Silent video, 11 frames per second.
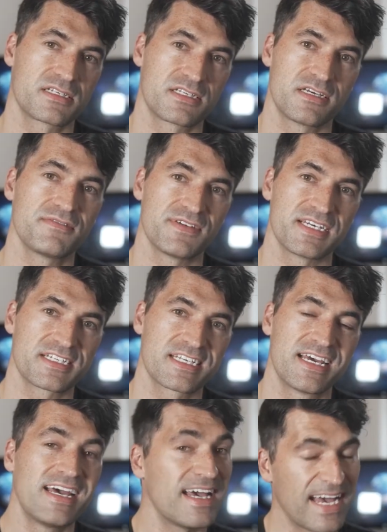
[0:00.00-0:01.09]
surface.
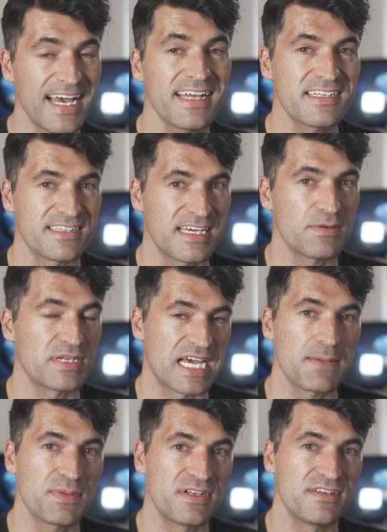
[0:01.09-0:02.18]
And that would
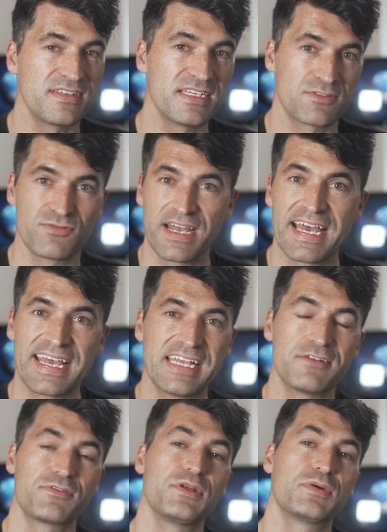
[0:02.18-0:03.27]
happen at these rare,
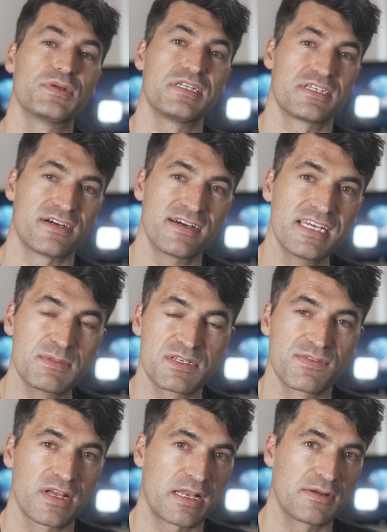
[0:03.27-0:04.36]
infrequent times
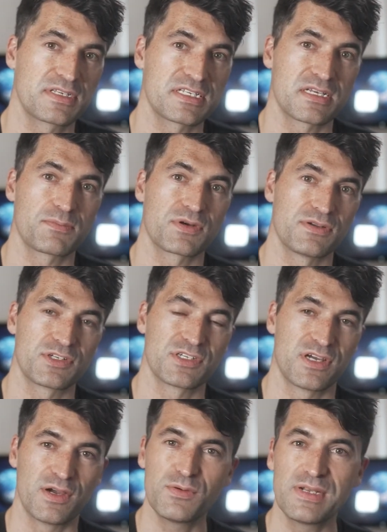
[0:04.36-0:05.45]
of closest approach
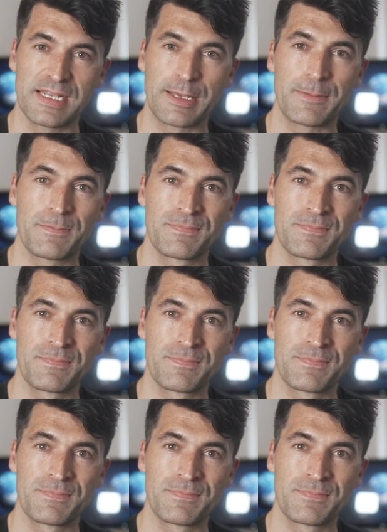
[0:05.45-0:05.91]
only.